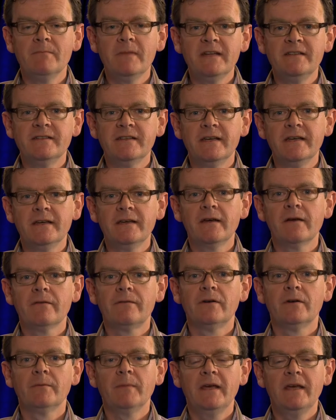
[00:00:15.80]
meeting
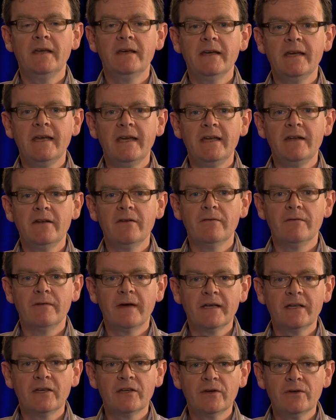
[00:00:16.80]
from here in
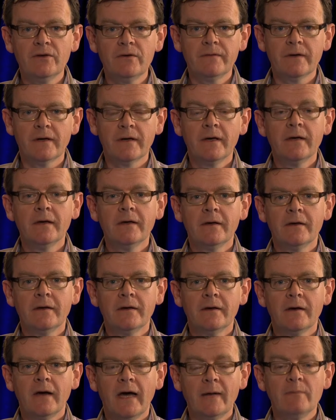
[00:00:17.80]
Vancouver.
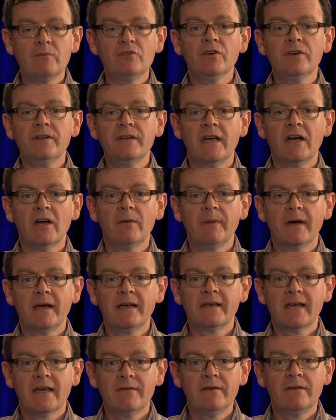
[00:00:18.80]
I'm joined now
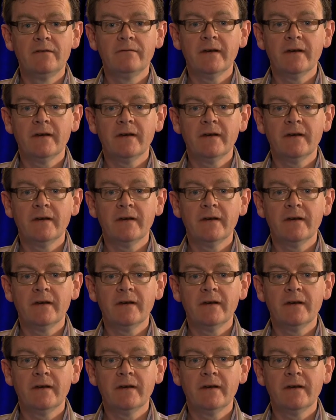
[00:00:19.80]
by Kevin